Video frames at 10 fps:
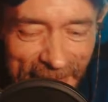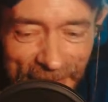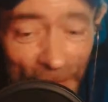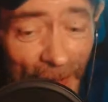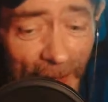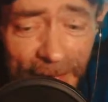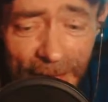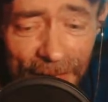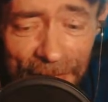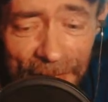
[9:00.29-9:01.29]
If you can't
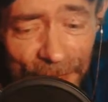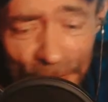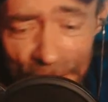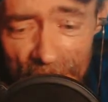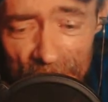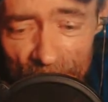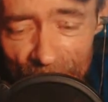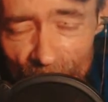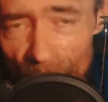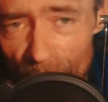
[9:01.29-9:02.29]
guess it, fair enough, but
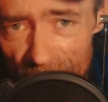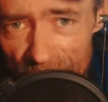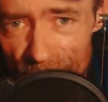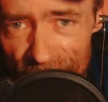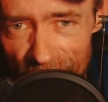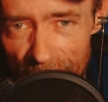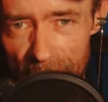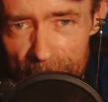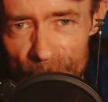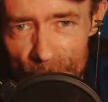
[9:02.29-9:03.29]
we'll give it a
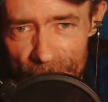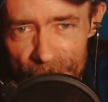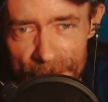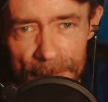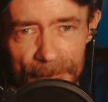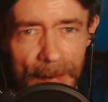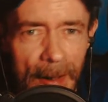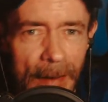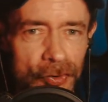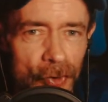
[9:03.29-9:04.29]
second for the stream to
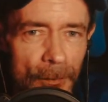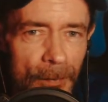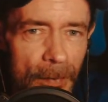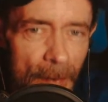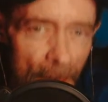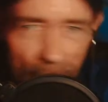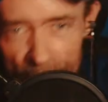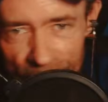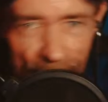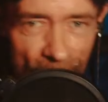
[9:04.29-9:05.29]
catch up.
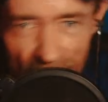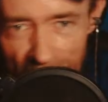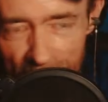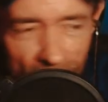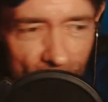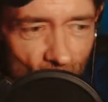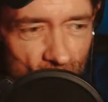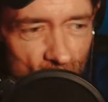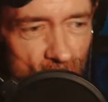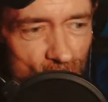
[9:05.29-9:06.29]
Bit of background
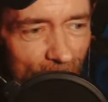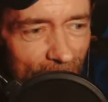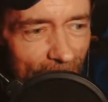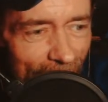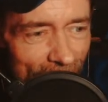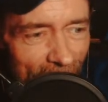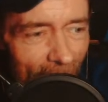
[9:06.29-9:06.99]
music so you can guess it.